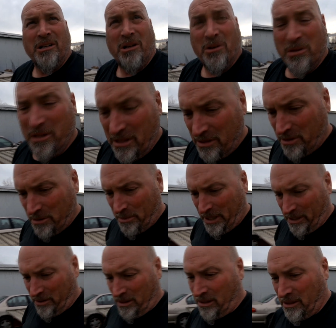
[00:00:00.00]
hear thunder in the
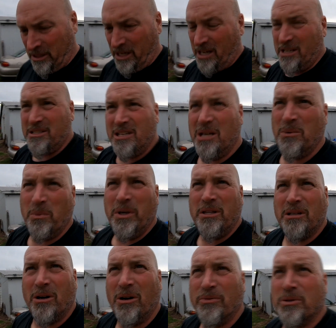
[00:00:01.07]
background. Yeah, it's getting with
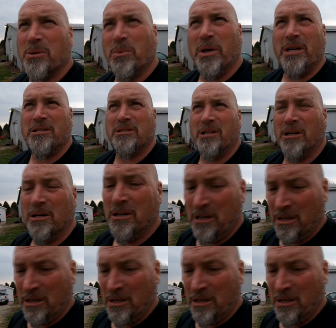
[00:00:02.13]
it off to the west here.